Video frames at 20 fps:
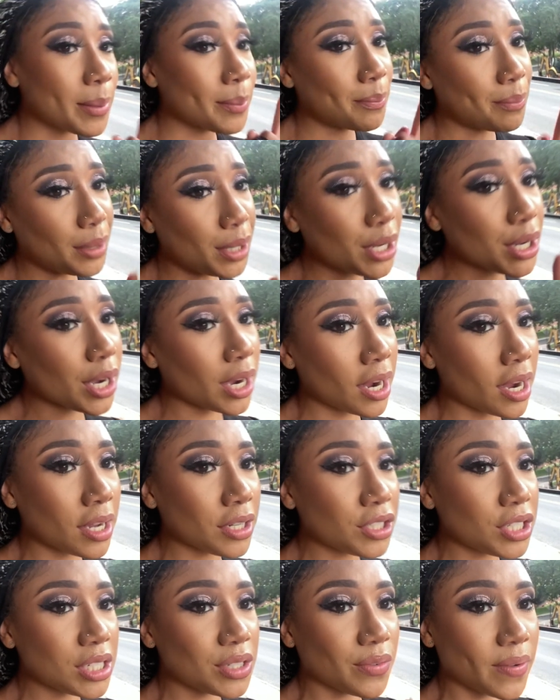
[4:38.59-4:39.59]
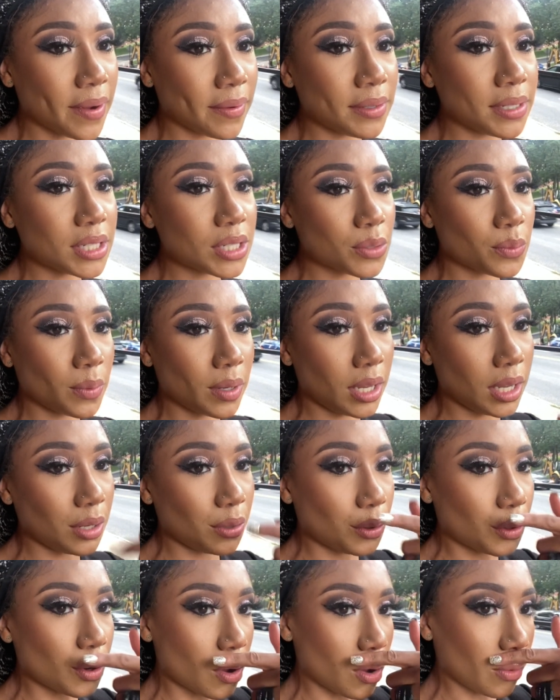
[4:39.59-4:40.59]
Look her, she's very sweet. You
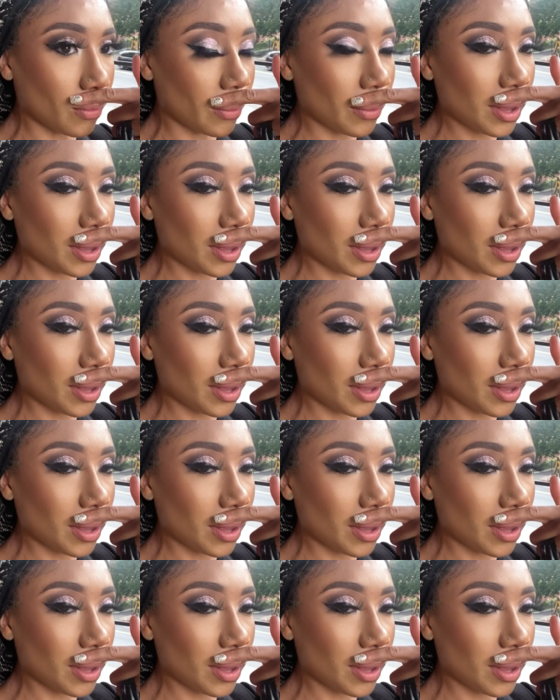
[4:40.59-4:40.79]
know,